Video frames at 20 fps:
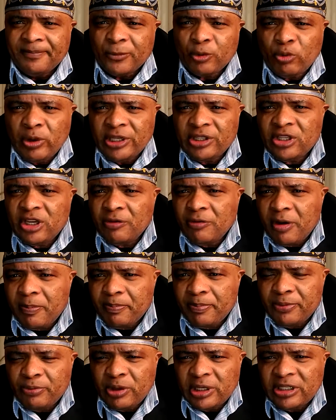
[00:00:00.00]
When
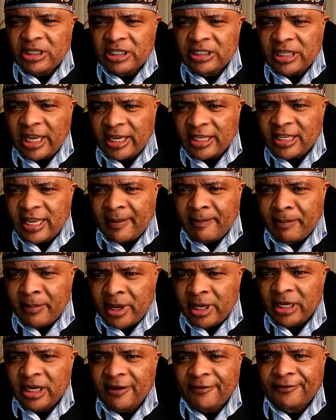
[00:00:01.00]
they take their
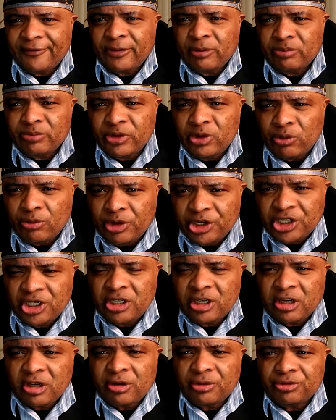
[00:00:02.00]
money from the
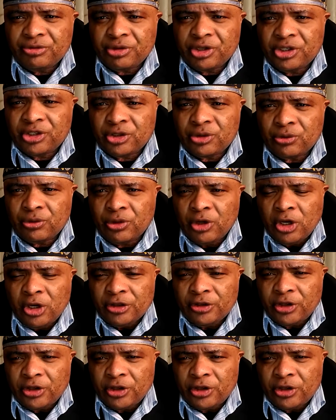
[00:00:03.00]
original countries to